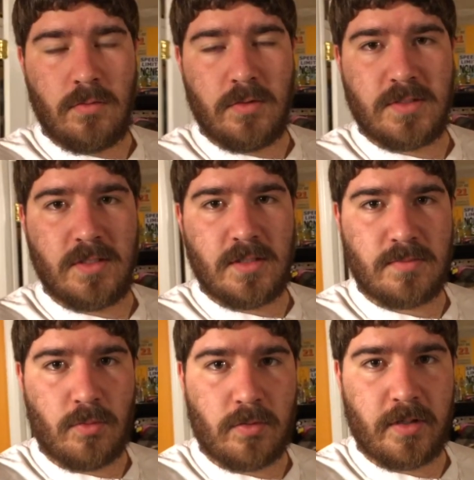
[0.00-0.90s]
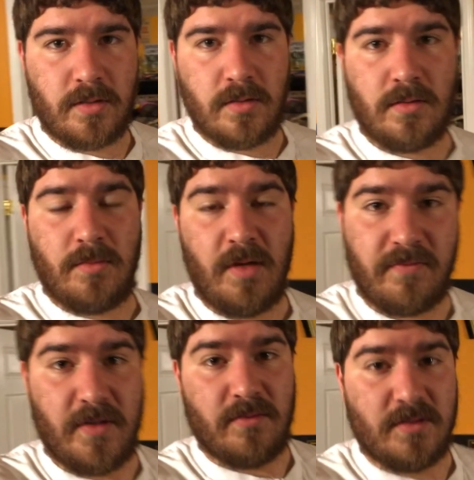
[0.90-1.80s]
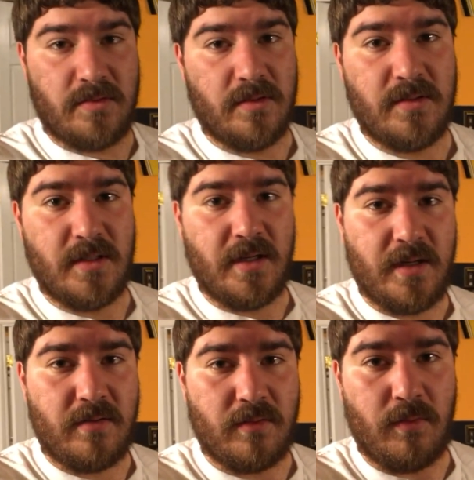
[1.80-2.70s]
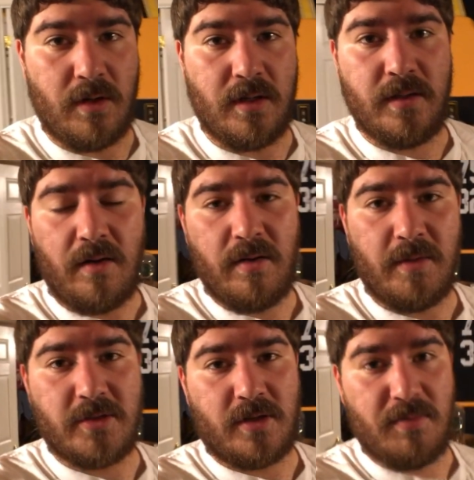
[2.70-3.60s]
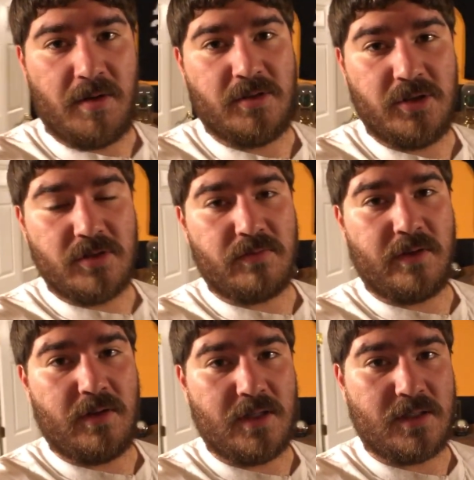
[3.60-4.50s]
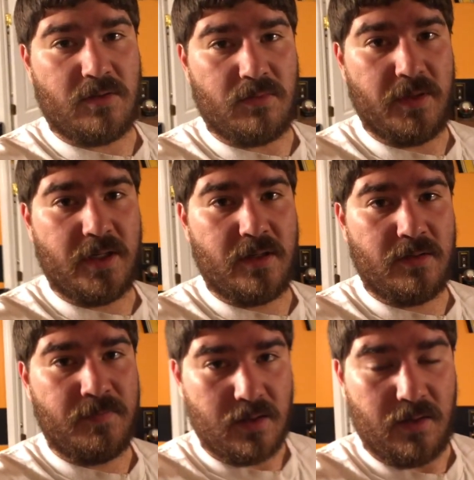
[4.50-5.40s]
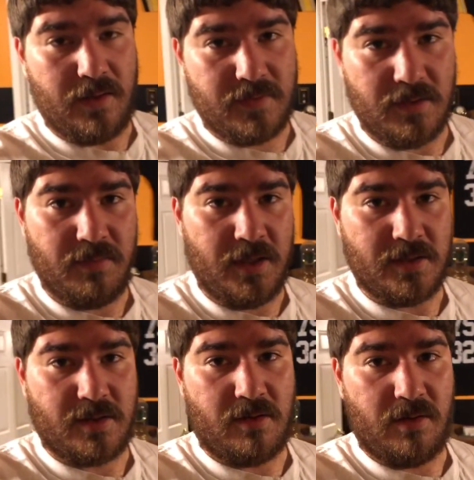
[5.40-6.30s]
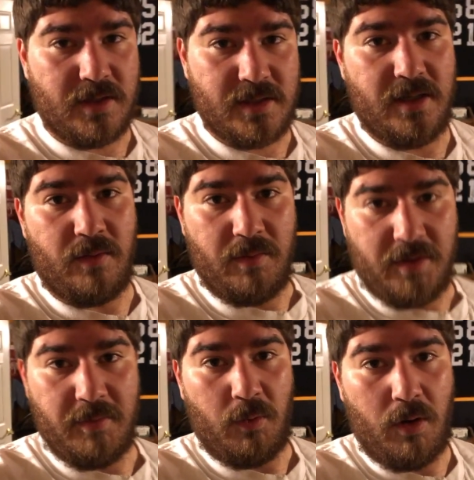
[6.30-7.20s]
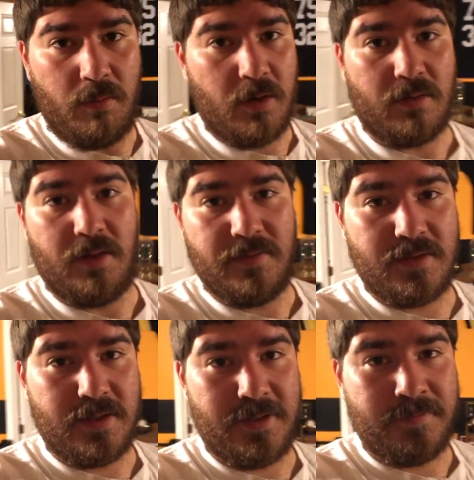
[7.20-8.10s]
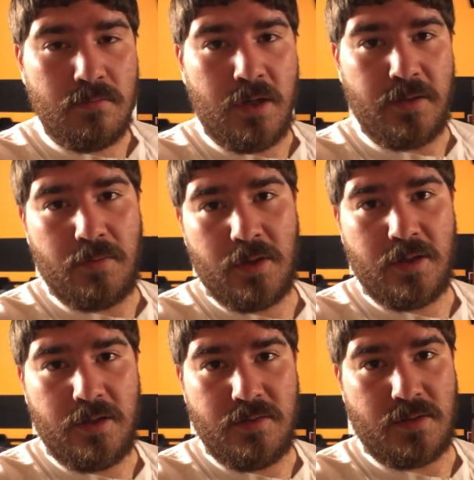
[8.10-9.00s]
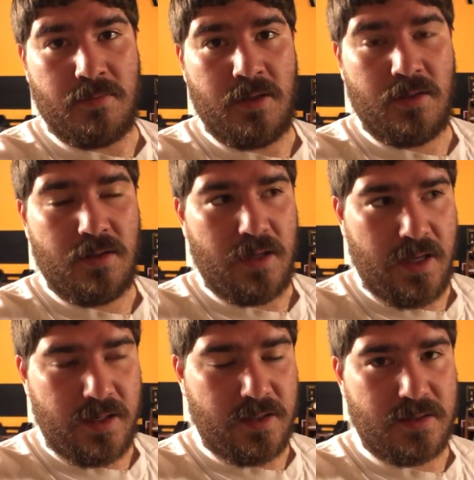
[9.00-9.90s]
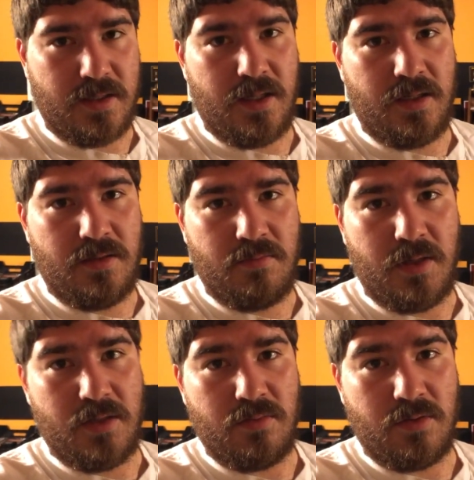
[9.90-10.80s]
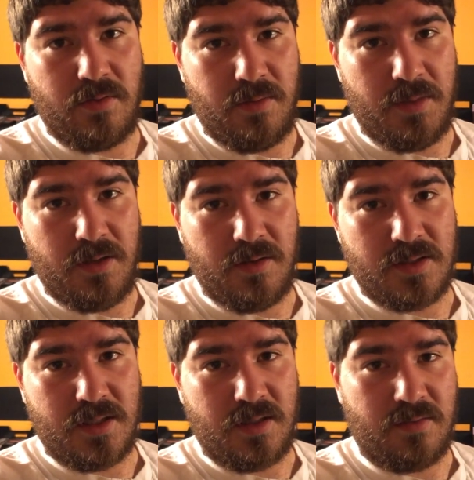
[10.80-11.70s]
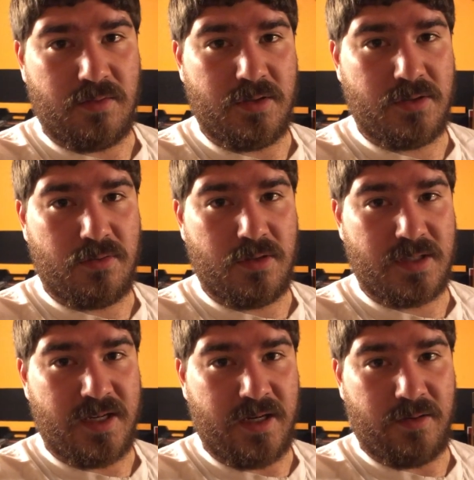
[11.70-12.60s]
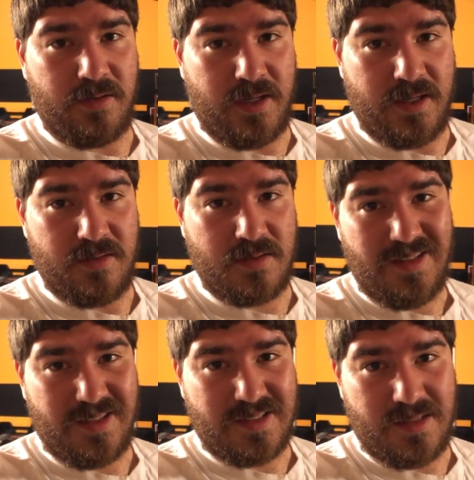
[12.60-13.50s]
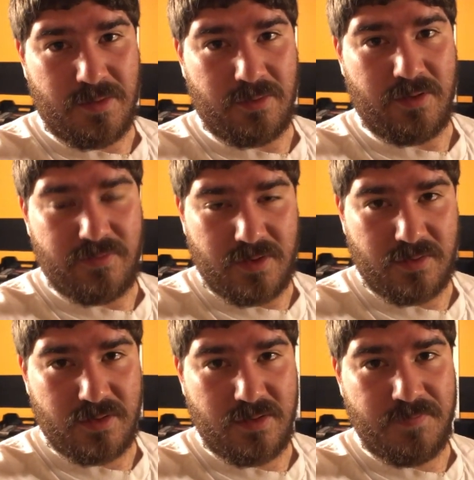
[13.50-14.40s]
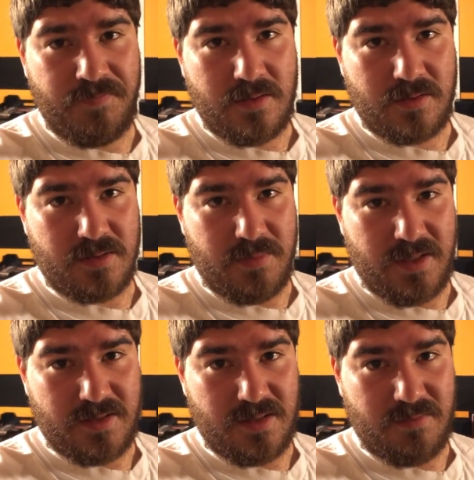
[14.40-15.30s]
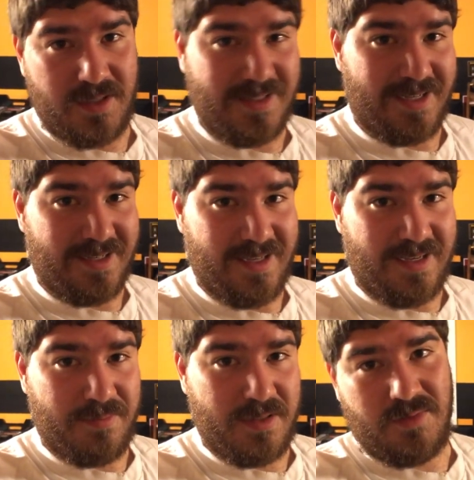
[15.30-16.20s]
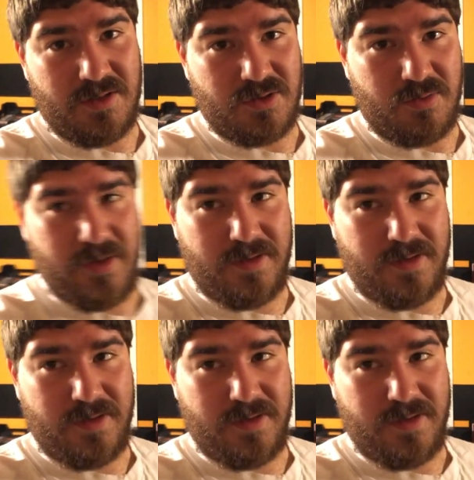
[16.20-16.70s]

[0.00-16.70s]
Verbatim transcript: Well, it's the next morning. I'm not feeling too good today. I don't know why. I don't have my tripod. Just realized a little bit ago that I left it in Peyton's car last night. I went with him to Walmart and left it there. But we're going to do some editing today. Might do a little eBay listing. Not really sure. Just going to hang around the house. Like I said, I'm not really feeling good. Took some medicine. Might take a nap. Not sure